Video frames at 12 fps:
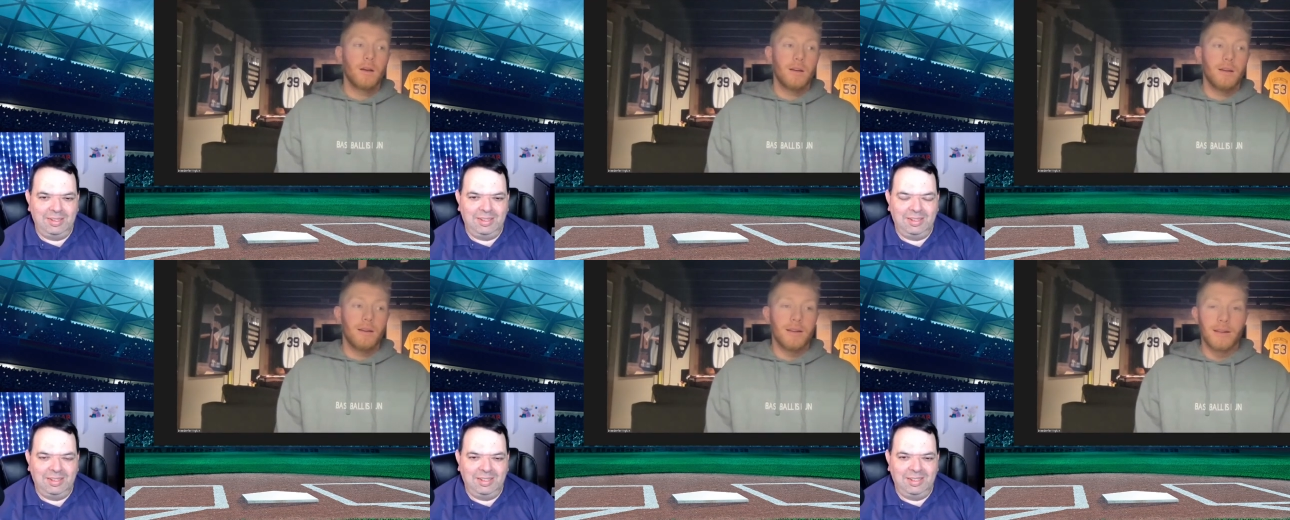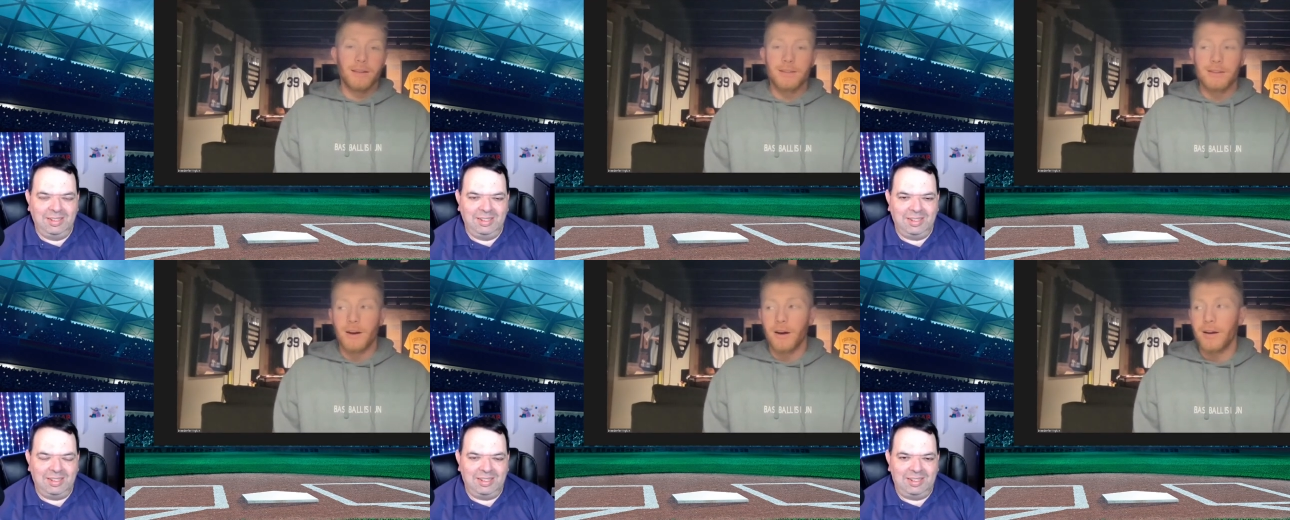Speaker 1: it's
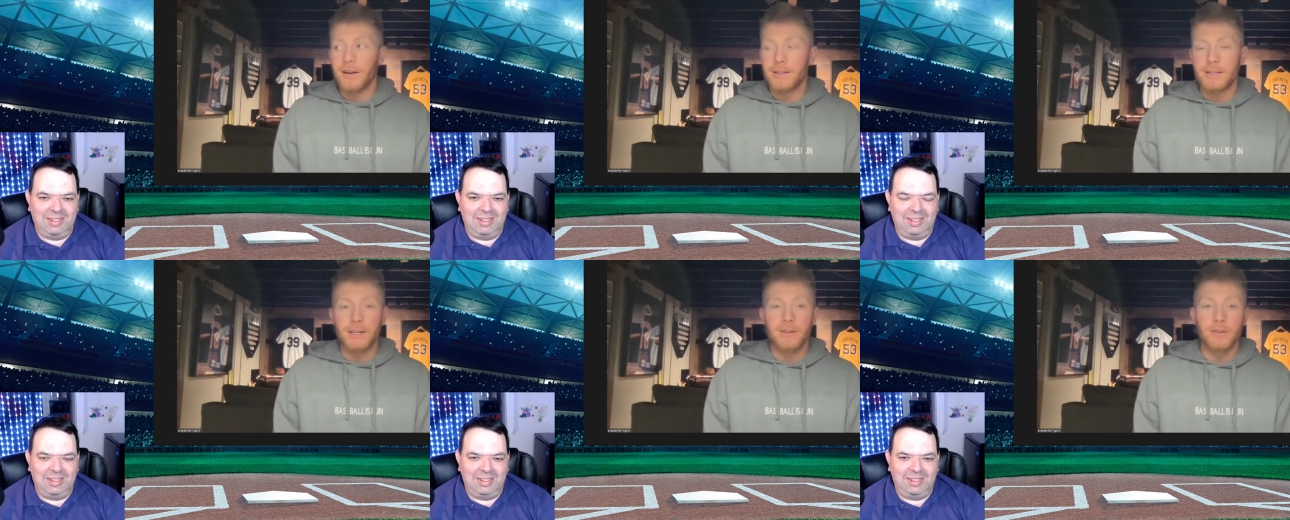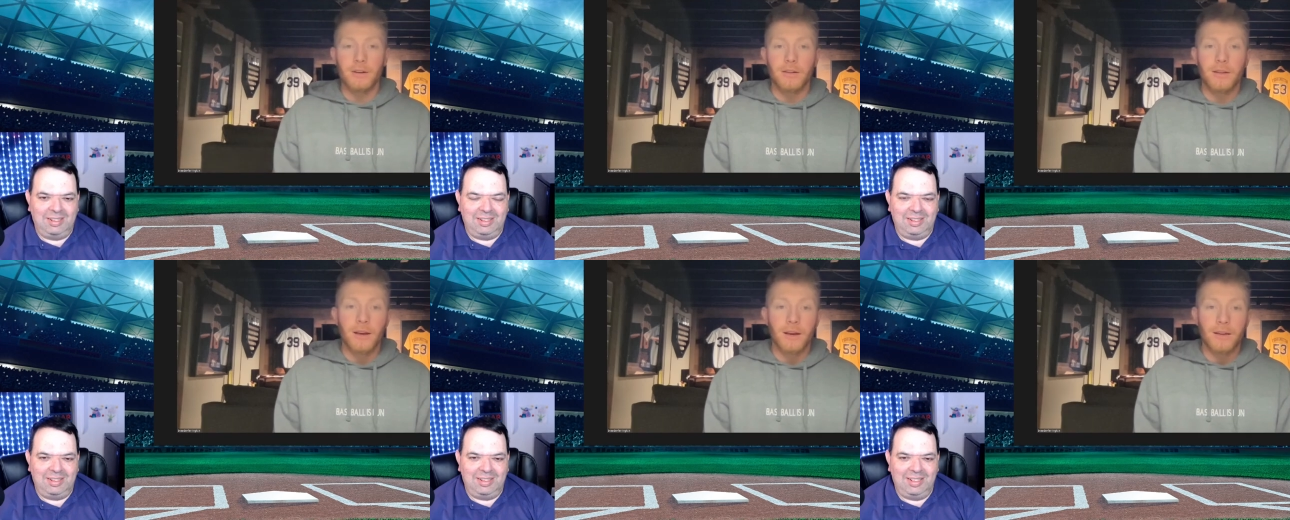not a secret that
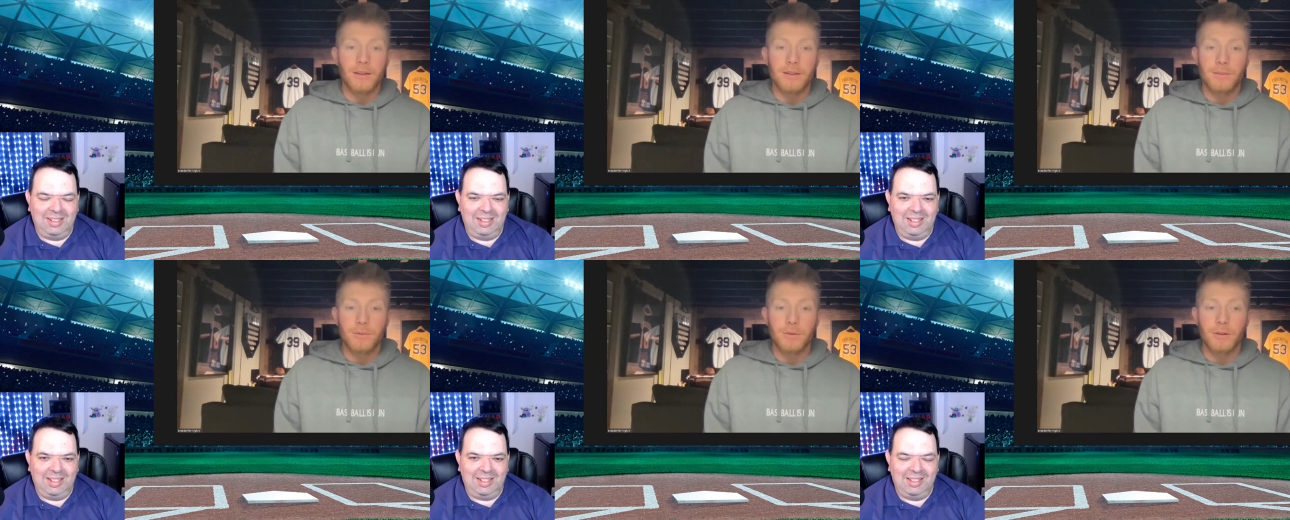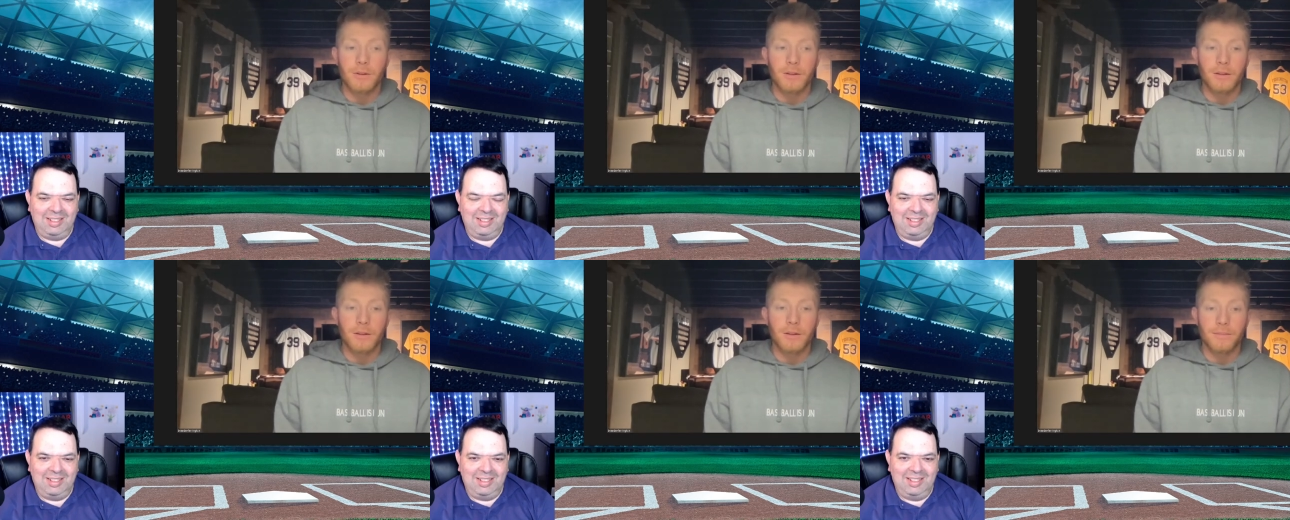it's pretty
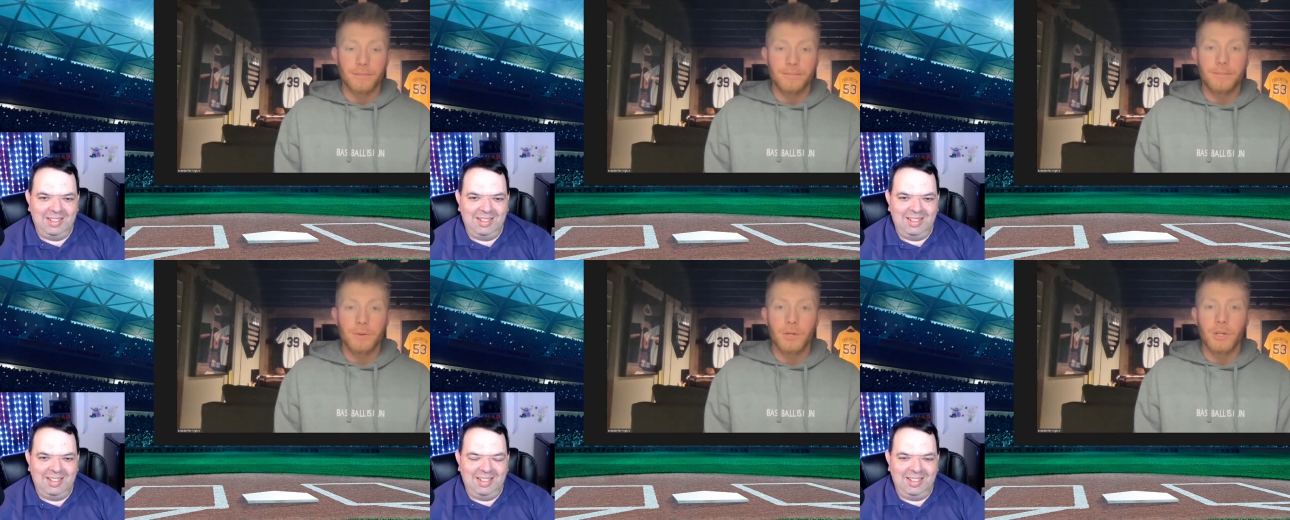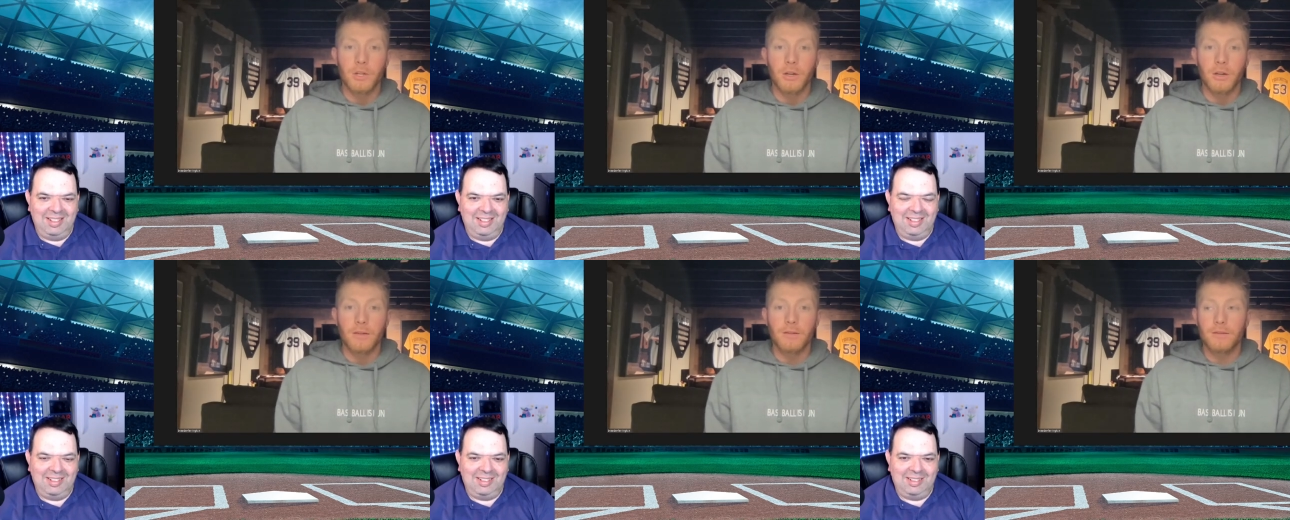good,
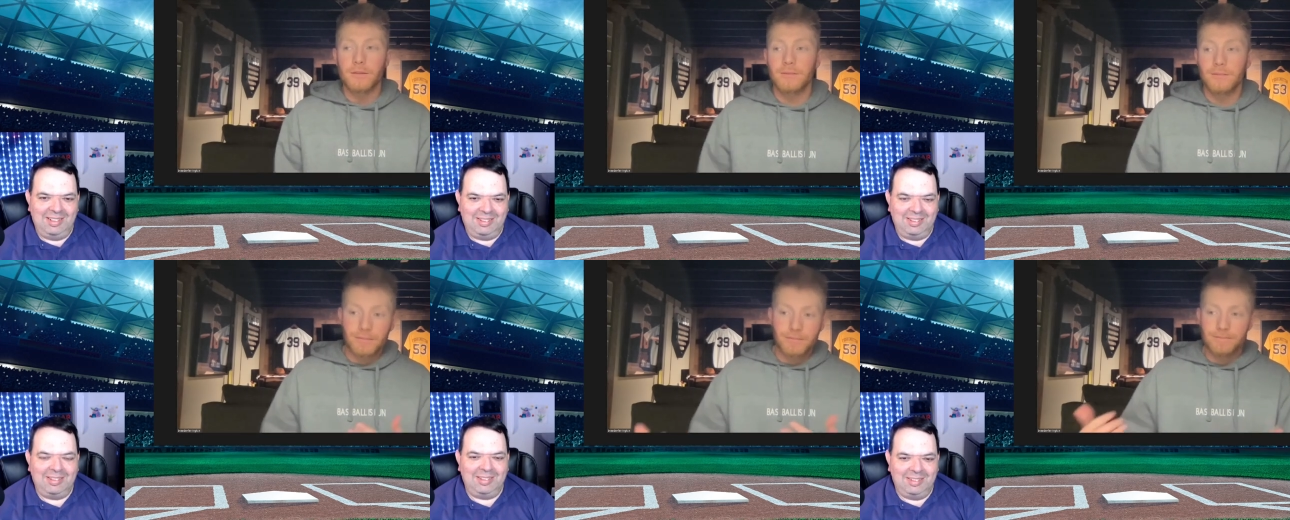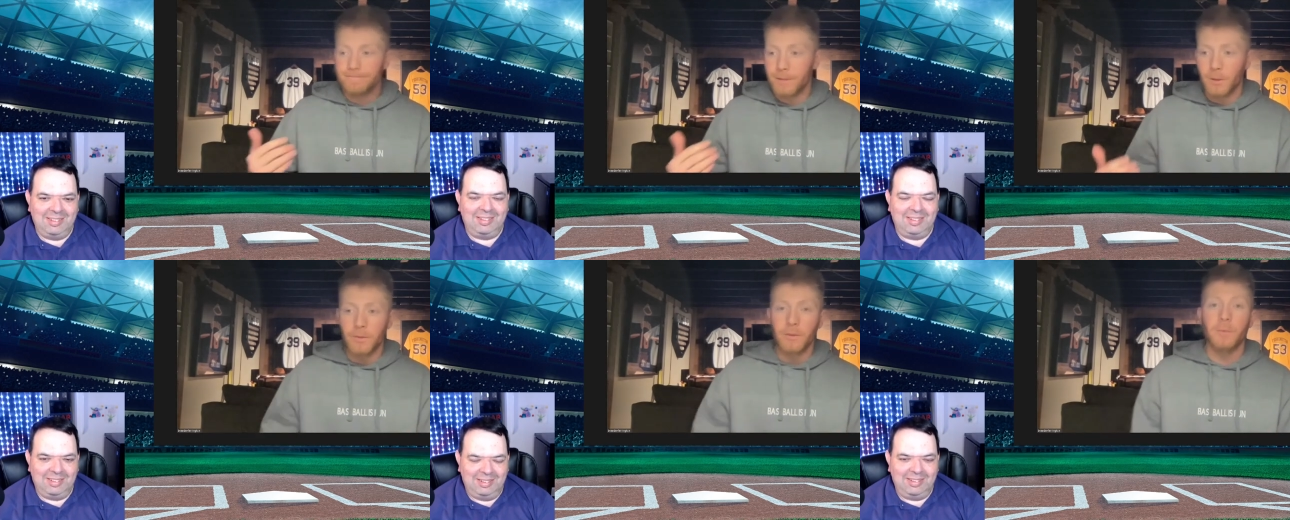you know,
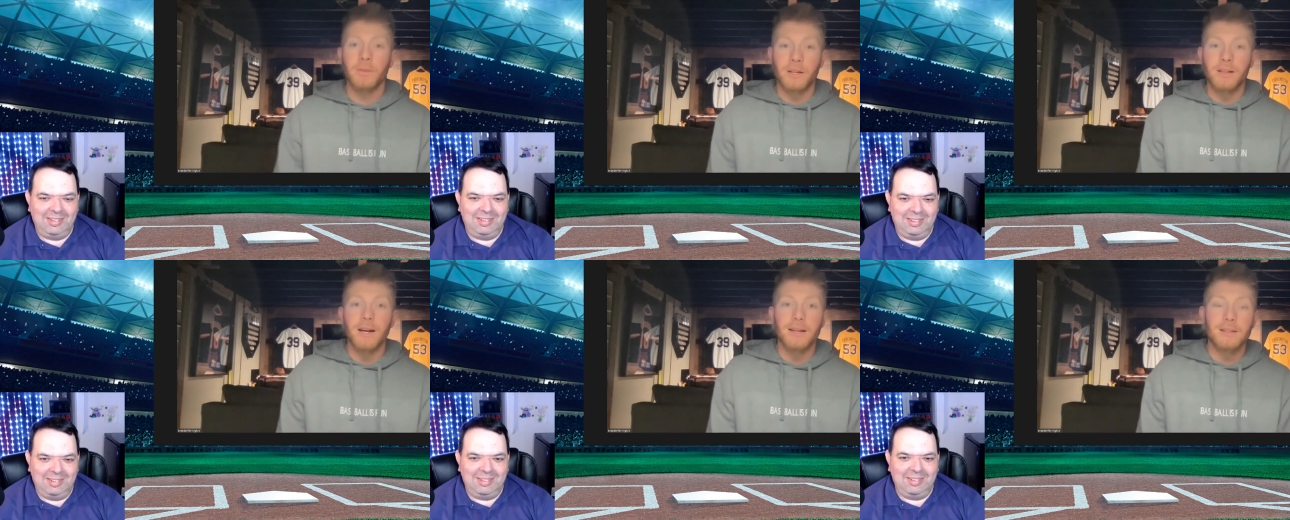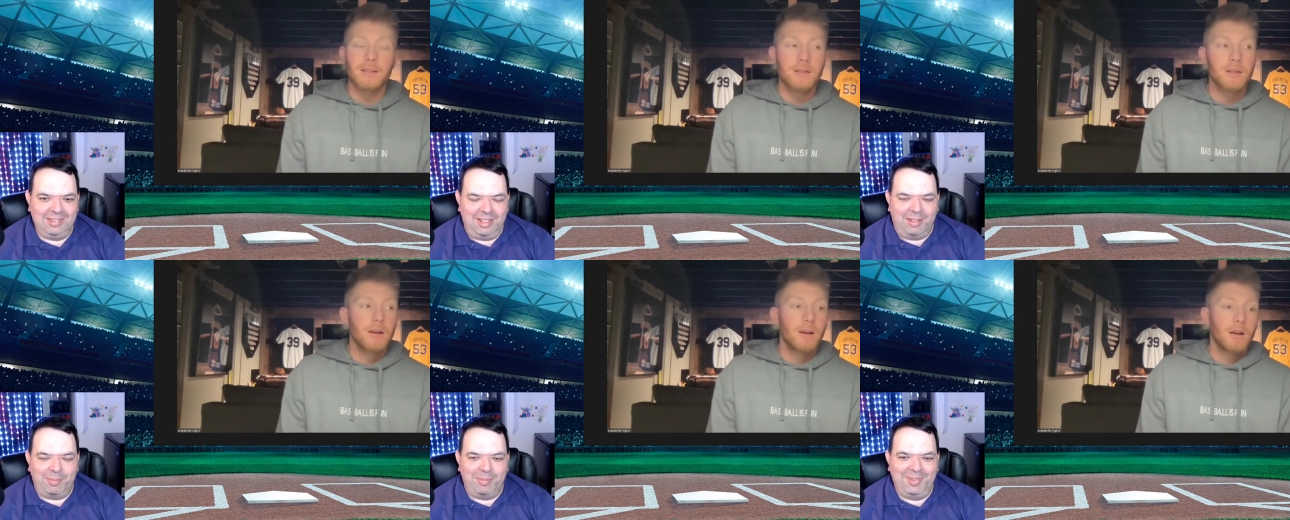with the glasses. Yep.
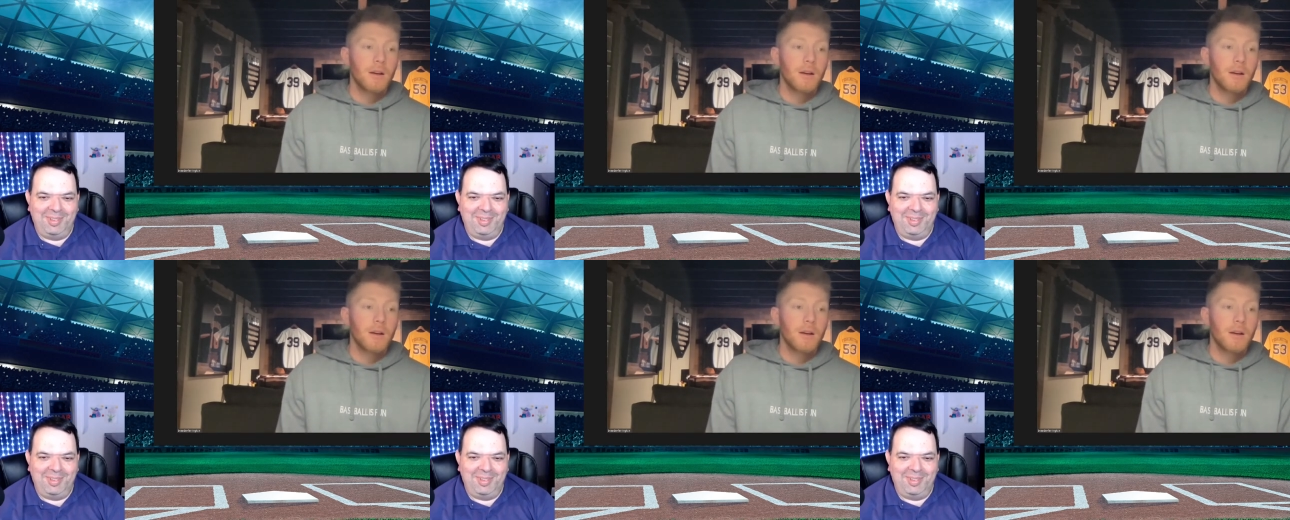